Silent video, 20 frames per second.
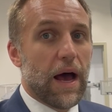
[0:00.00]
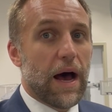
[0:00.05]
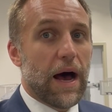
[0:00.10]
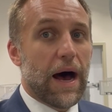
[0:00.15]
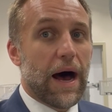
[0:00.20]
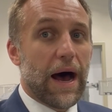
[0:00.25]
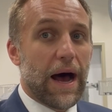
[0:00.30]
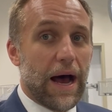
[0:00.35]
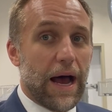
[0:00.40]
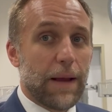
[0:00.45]
A
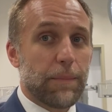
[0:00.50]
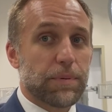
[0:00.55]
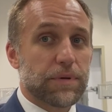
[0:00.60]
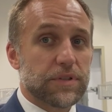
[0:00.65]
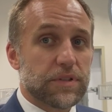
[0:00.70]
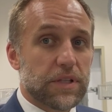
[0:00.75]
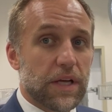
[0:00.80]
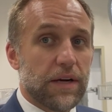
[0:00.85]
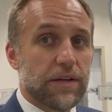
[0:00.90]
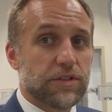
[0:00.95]
high
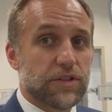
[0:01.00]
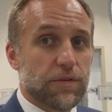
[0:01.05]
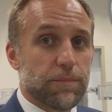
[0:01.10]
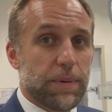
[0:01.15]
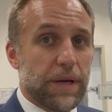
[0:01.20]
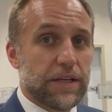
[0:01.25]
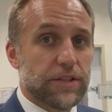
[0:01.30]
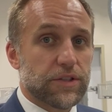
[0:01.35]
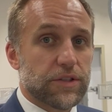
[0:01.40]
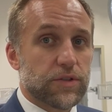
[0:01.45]
percentage of
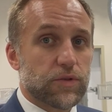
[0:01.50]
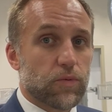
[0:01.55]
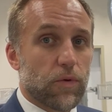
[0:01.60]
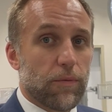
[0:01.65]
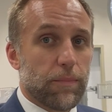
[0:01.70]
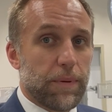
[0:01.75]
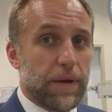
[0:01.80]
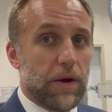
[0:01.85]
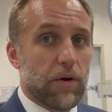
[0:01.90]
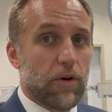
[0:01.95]
patients
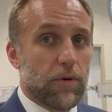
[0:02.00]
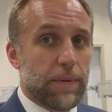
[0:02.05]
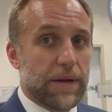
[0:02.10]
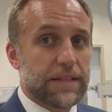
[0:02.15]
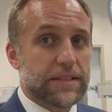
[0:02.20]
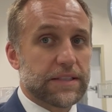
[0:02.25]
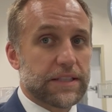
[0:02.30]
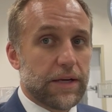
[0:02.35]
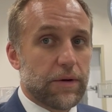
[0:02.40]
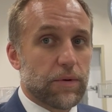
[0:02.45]
with Pierre Robin
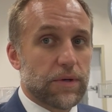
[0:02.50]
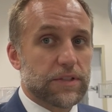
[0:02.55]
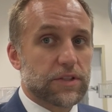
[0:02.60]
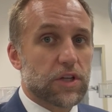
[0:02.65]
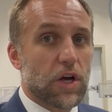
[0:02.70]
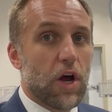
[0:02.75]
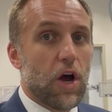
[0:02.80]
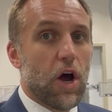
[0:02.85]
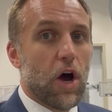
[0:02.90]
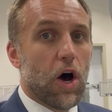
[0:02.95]
sequence
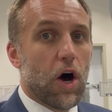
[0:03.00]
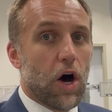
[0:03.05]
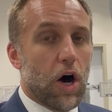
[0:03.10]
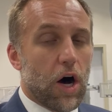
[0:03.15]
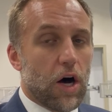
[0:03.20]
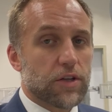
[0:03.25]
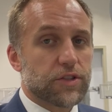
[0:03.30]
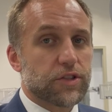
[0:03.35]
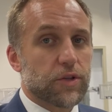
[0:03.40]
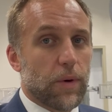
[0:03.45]

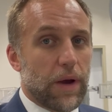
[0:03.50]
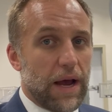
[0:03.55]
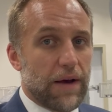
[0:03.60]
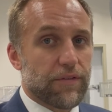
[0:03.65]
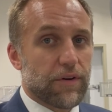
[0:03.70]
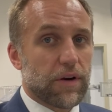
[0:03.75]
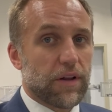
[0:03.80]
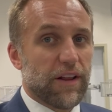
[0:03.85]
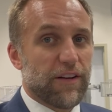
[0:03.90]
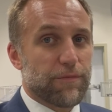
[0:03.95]
also have
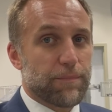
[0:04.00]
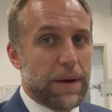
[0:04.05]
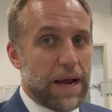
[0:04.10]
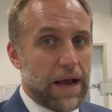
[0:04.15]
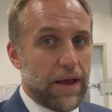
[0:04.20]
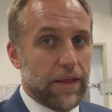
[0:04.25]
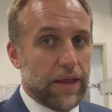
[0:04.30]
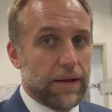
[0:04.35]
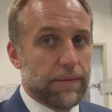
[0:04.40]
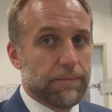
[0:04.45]
a cleft
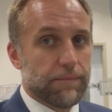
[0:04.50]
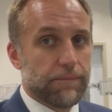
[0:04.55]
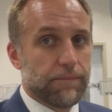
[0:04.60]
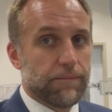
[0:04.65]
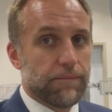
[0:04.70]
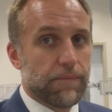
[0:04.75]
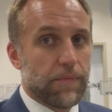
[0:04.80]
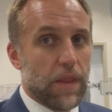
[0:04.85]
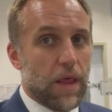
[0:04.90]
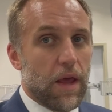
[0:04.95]
palate.
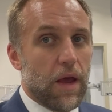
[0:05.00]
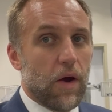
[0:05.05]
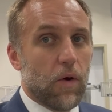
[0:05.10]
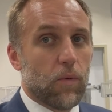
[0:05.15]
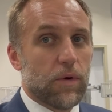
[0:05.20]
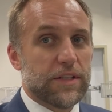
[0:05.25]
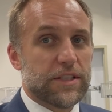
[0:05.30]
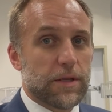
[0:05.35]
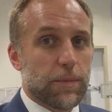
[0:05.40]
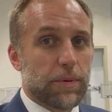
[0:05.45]

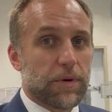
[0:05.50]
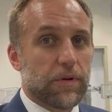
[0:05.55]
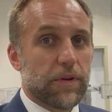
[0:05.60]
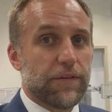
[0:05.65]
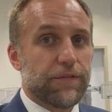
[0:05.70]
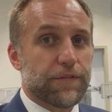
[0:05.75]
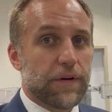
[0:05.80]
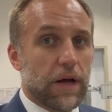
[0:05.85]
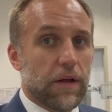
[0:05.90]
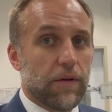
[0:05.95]
We typically
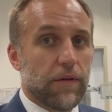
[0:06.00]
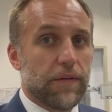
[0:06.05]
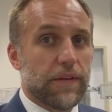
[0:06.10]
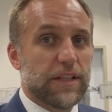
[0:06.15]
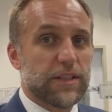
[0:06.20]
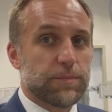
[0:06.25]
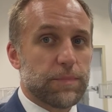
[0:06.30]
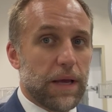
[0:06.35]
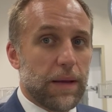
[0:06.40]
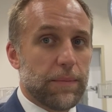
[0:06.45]
follow
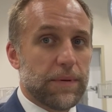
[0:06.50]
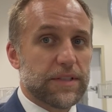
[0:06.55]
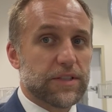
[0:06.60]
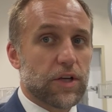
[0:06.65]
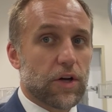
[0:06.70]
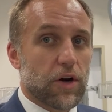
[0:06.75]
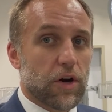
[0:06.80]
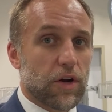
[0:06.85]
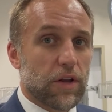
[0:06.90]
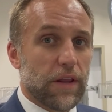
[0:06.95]
these babies
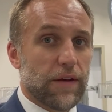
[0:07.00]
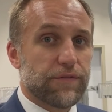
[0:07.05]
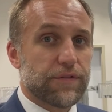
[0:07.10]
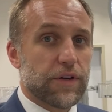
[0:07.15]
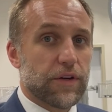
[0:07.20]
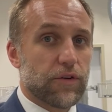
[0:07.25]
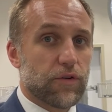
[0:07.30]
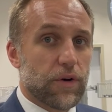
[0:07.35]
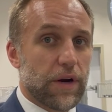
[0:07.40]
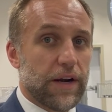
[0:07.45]
on our cleft
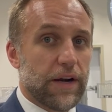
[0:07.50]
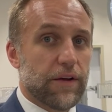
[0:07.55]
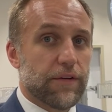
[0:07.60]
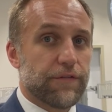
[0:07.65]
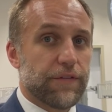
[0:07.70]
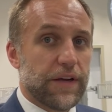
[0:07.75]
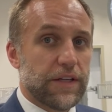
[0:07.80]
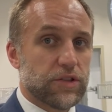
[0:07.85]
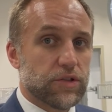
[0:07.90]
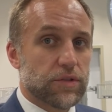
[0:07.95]
and
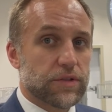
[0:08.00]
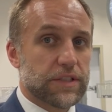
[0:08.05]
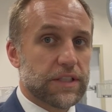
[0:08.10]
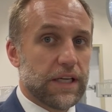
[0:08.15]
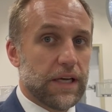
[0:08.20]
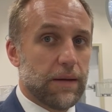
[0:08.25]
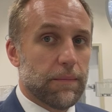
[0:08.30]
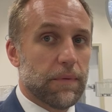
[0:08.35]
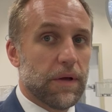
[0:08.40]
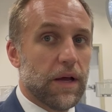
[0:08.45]
craniofacial
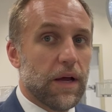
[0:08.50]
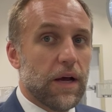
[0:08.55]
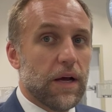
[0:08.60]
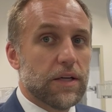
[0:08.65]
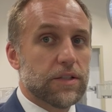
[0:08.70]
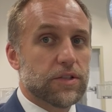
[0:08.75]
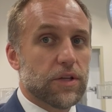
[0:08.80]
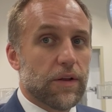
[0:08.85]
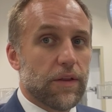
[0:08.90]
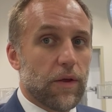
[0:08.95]
team
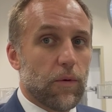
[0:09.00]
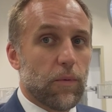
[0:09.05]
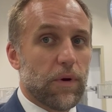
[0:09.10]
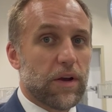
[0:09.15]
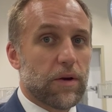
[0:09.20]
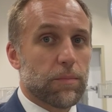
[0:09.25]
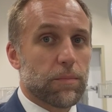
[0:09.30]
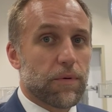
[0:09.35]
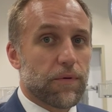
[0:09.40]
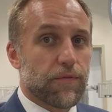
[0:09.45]
so that we
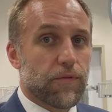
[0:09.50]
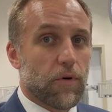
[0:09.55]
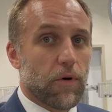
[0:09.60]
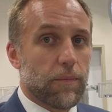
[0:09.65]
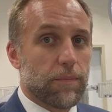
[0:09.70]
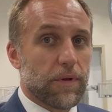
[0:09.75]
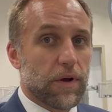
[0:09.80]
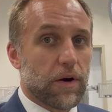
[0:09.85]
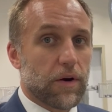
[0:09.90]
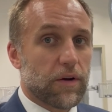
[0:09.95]
can
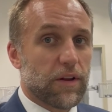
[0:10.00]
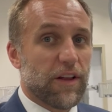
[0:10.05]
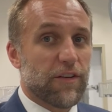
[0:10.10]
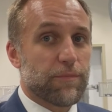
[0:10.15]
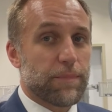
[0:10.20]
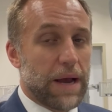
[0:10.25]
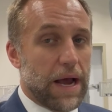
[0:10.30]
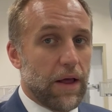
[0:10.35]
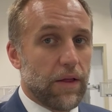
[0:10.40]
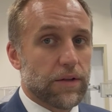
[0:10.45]
perform their cleft
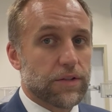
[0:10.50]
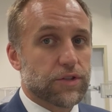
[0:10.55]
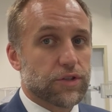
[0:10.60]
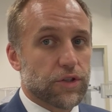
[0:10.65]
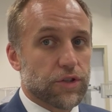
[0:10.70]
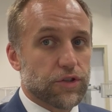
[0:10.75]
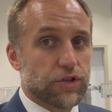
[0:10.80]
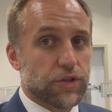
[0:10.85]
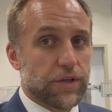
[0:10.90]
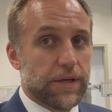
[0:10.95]
palate
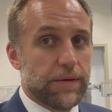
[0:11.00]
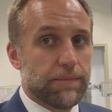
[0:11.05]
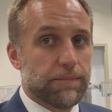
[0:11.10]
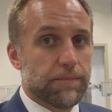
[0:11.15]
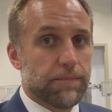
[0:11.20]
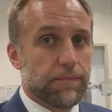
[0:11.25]
surgery,